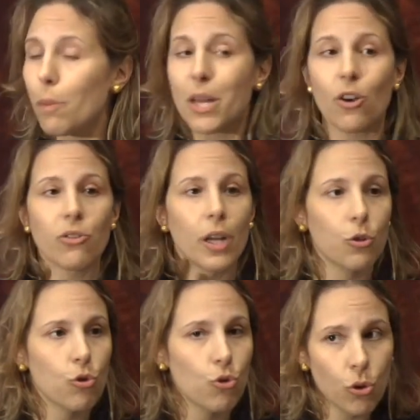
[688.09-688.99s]
because they
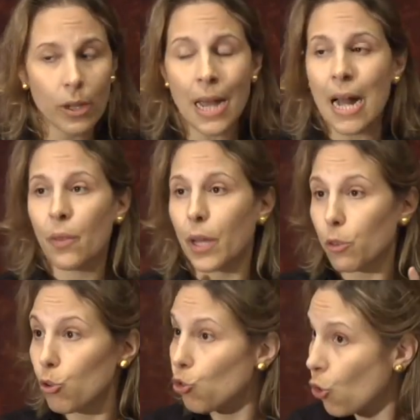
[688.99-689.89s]
understood
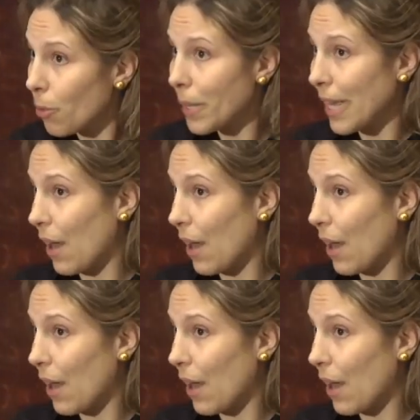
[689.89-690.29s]
that the Germany,